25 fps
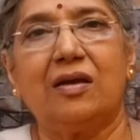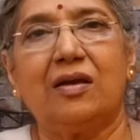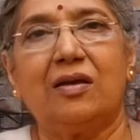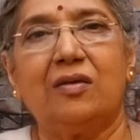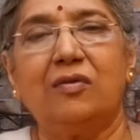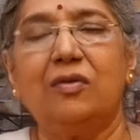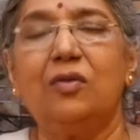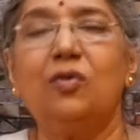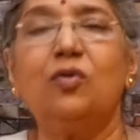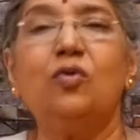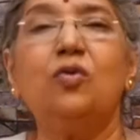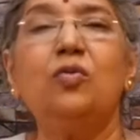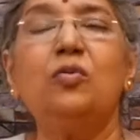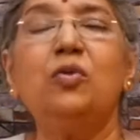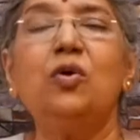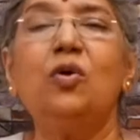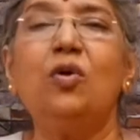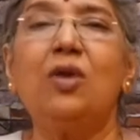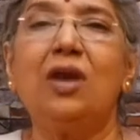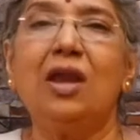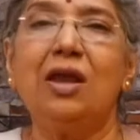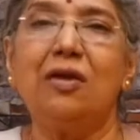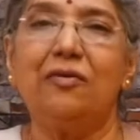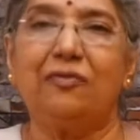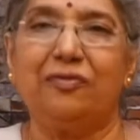with whom you
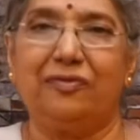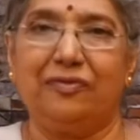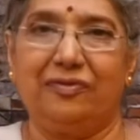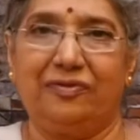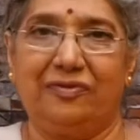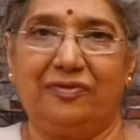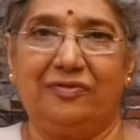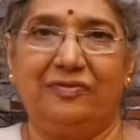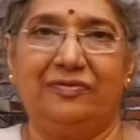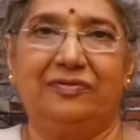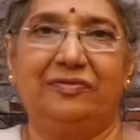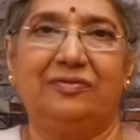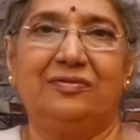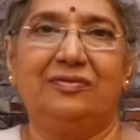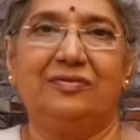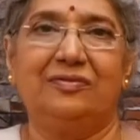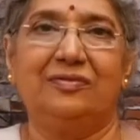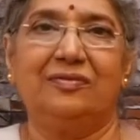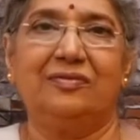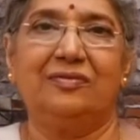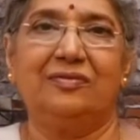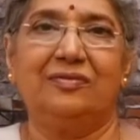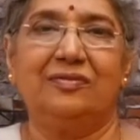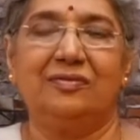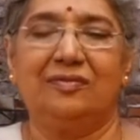live.
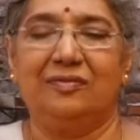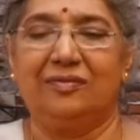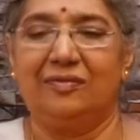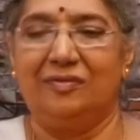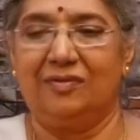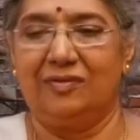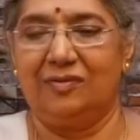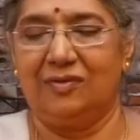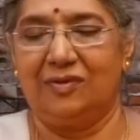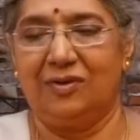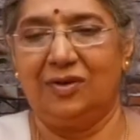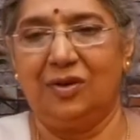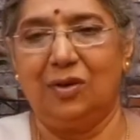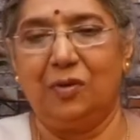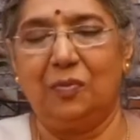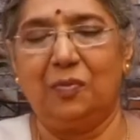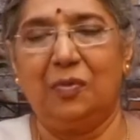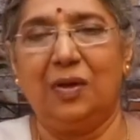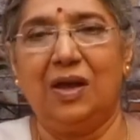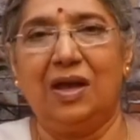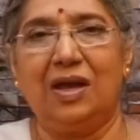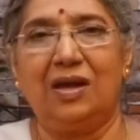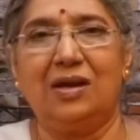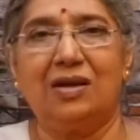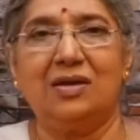Your
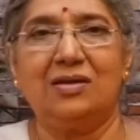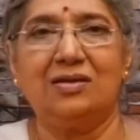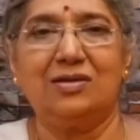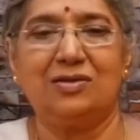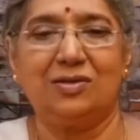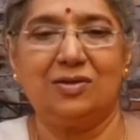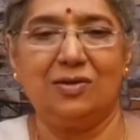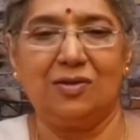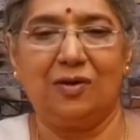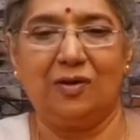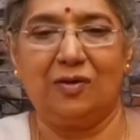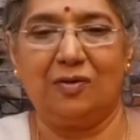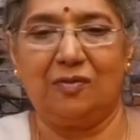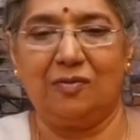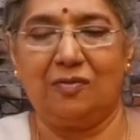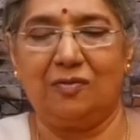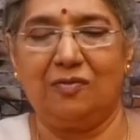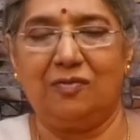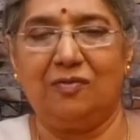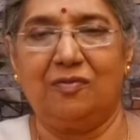parents, your